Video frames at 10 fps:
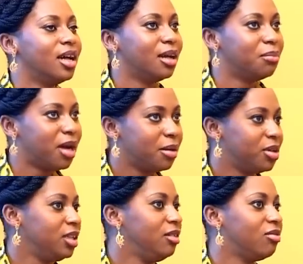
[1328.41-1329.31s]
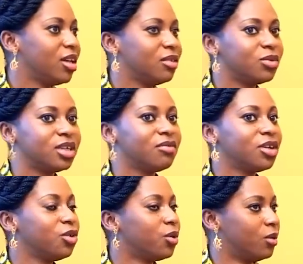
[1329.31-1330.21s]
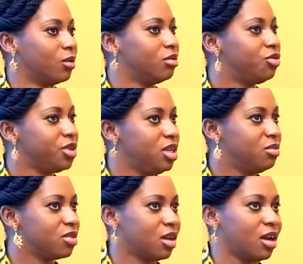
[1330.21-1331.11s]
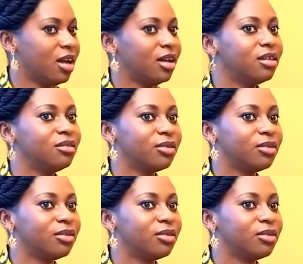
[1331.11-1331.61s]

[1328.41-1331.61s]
um, I believe that whatever your dreams are,